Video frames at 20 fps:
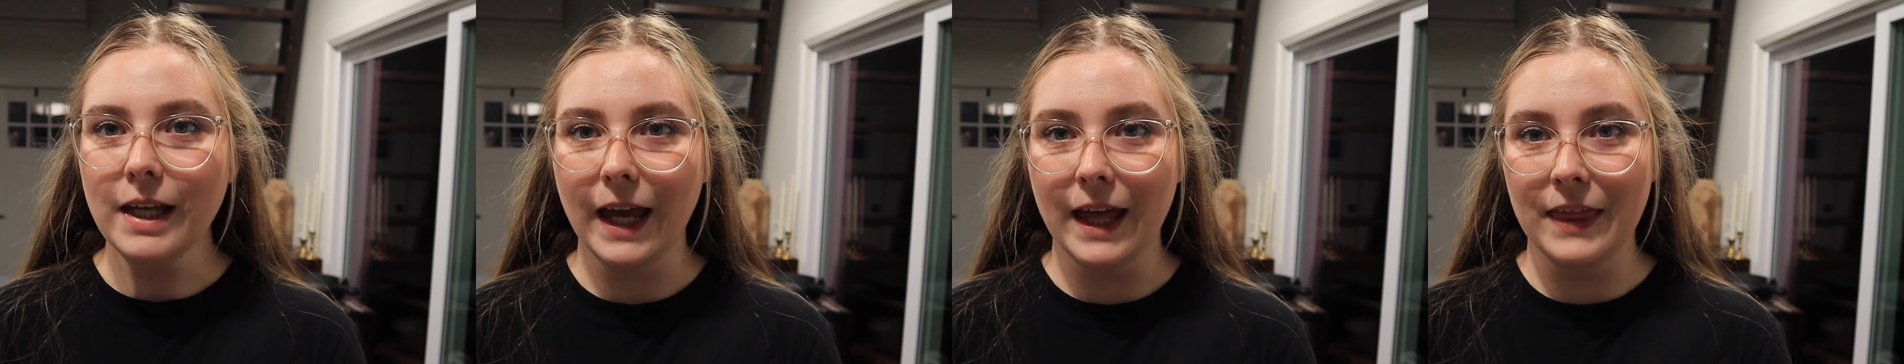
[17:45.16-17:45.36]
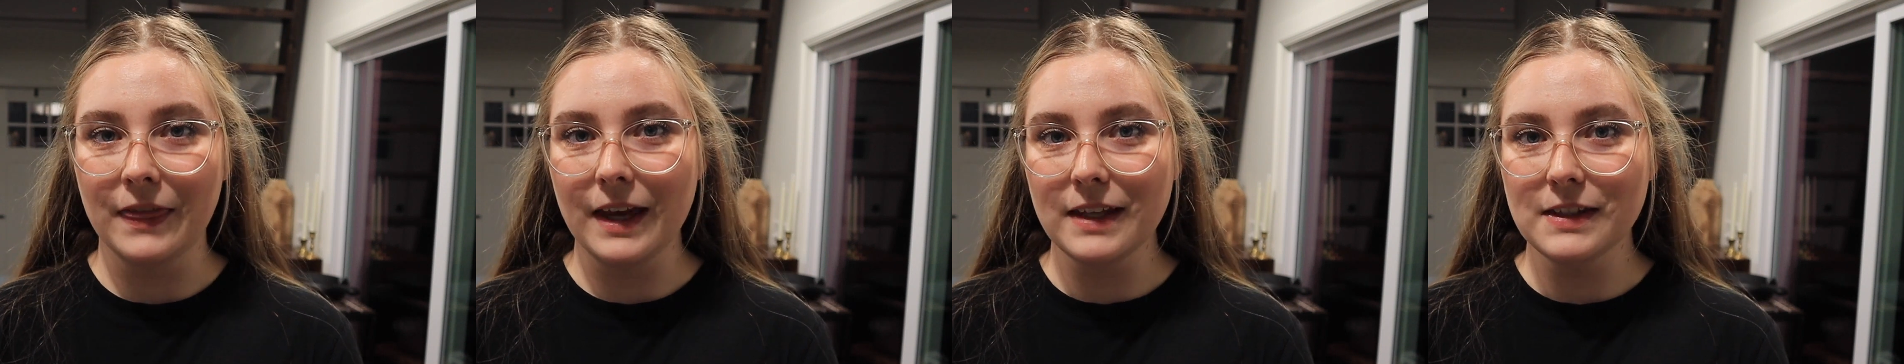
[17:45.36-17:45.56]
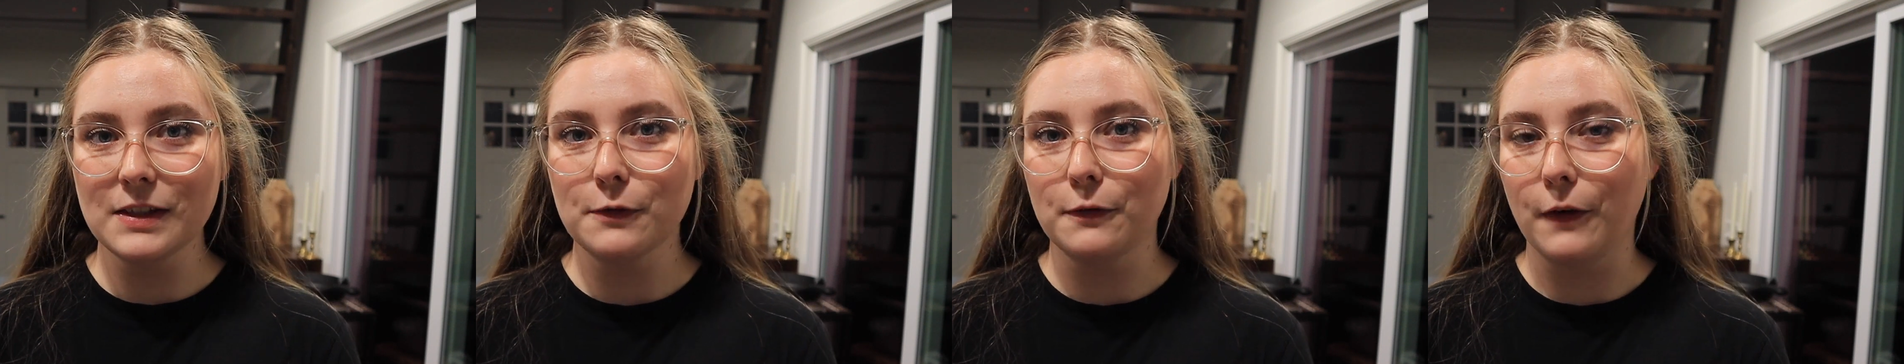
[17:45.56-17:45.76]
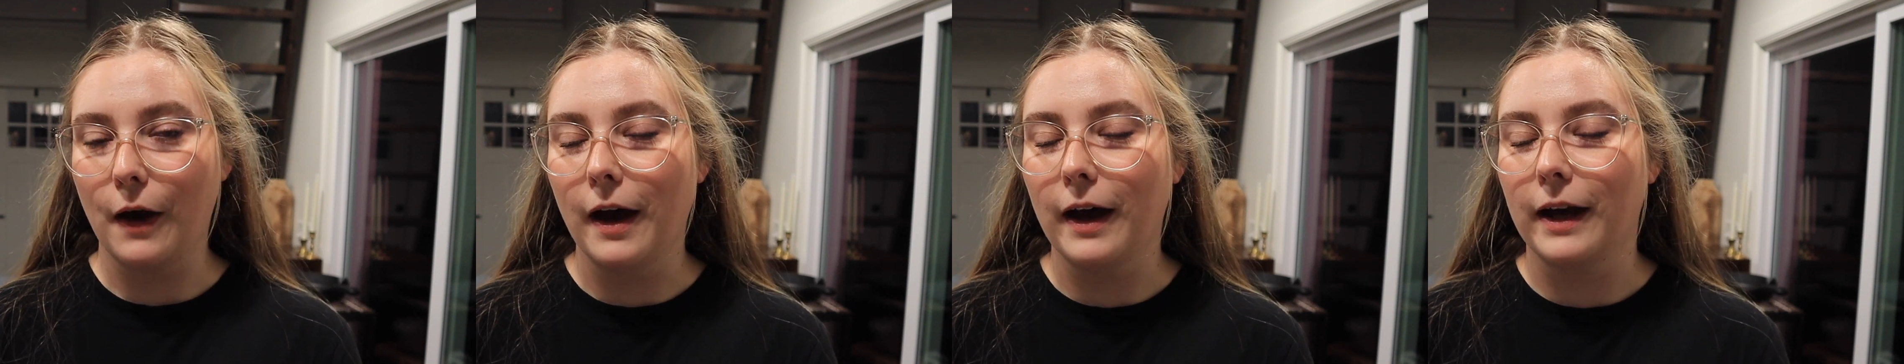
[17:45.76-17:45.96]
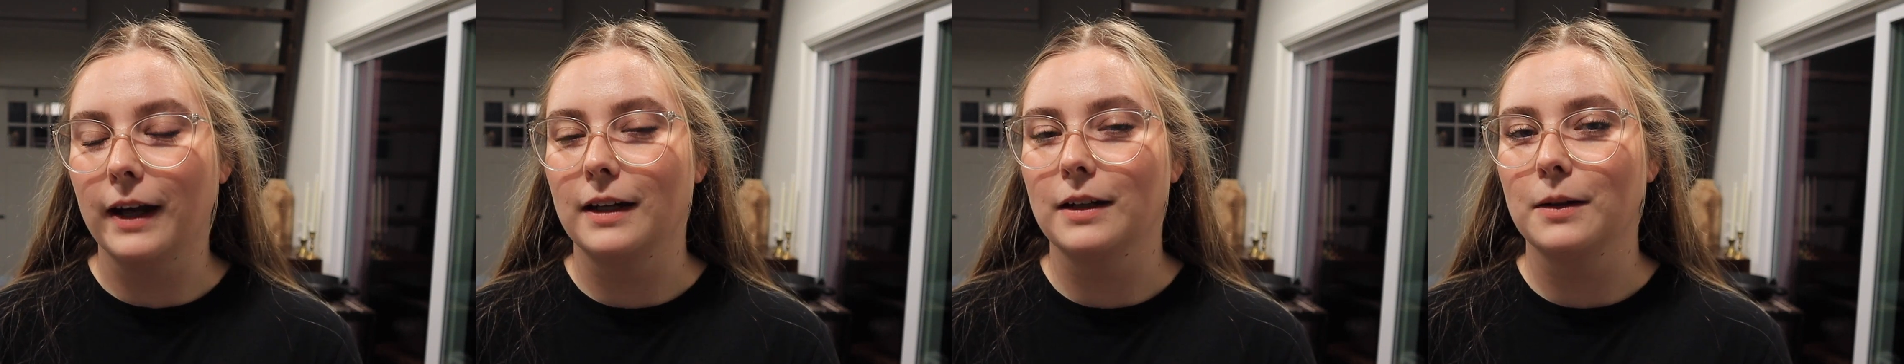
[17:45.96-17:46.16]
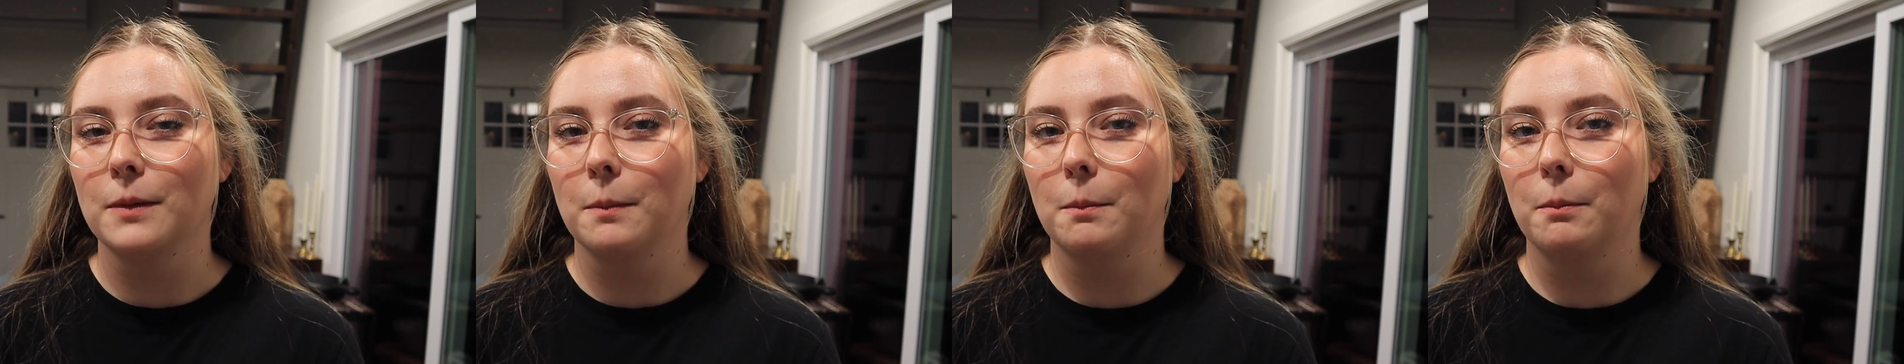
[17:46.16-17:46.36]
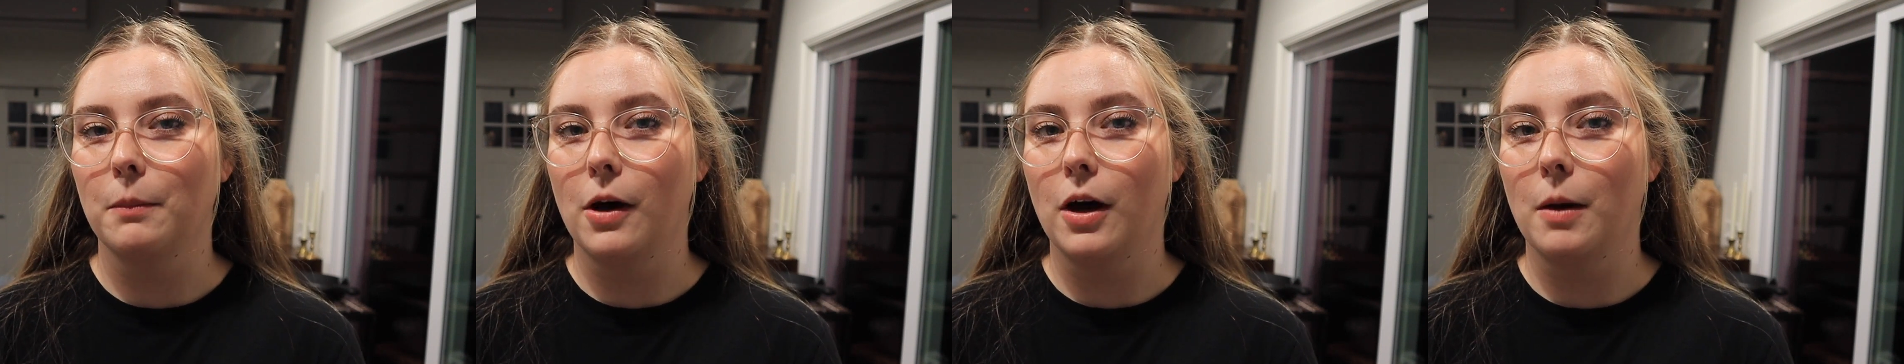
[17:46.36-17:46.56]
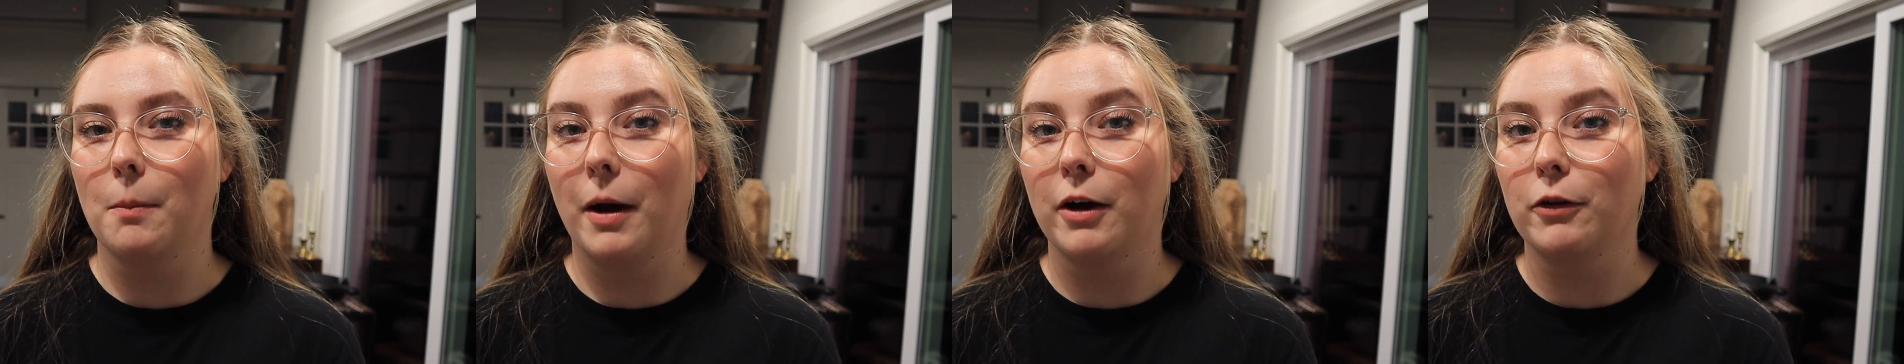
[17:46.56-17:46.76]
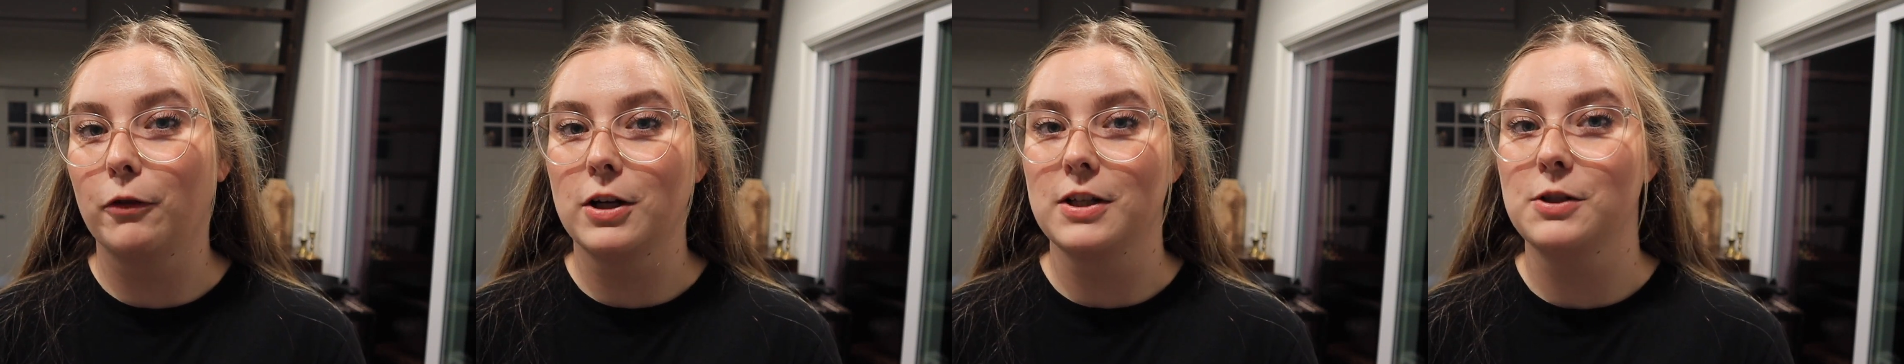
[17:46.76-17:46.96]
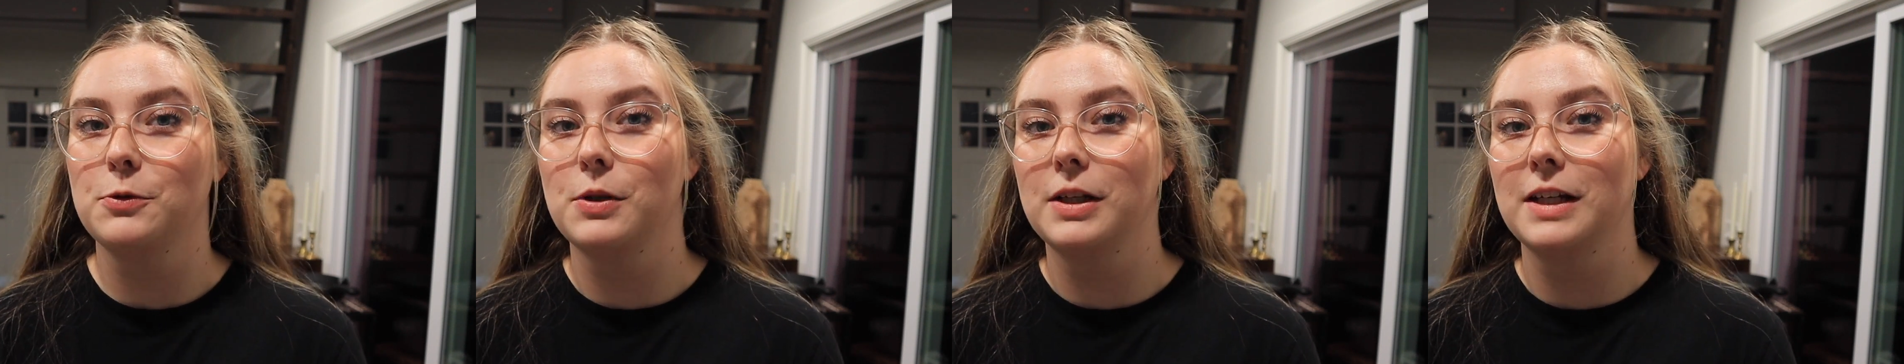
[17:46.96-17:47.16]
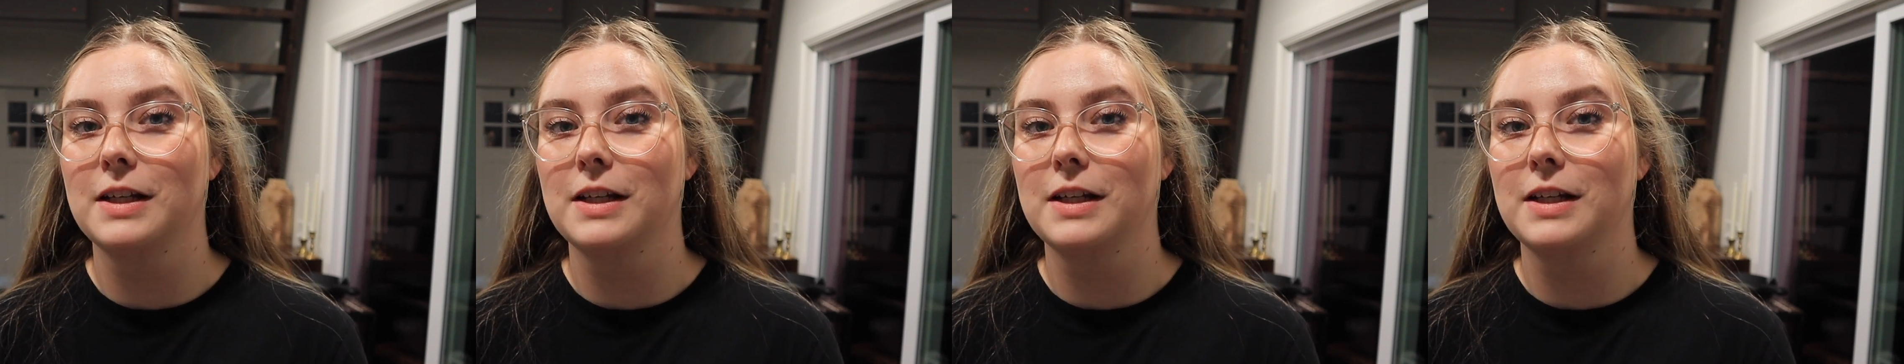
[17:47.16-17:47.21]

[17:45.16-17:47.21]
and that's fine, but my wrist would